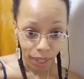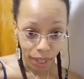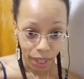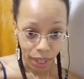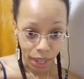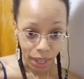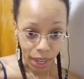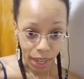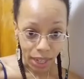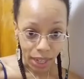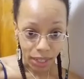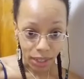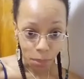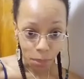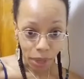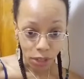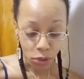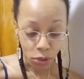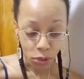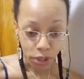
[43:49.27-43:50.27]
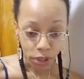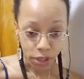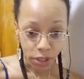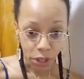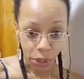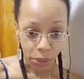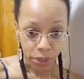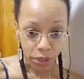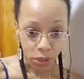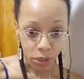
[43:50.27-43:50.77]
Exit the matrix.
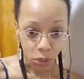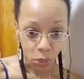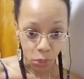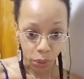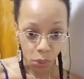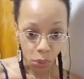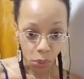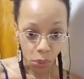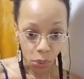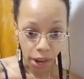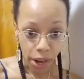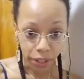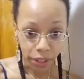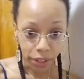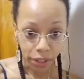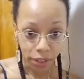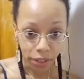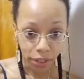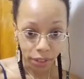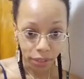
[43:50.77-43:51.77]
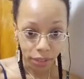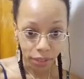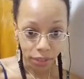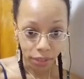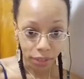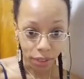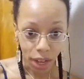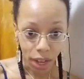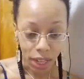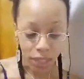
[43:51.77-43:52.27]
Courage is required.
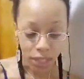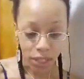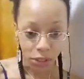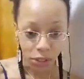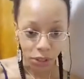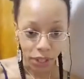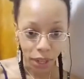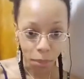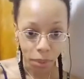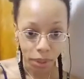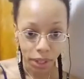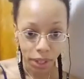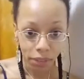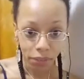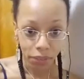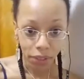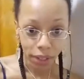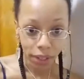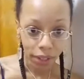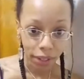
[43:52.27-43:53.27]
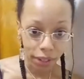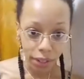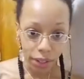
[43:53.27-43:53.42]
I still can't believe it.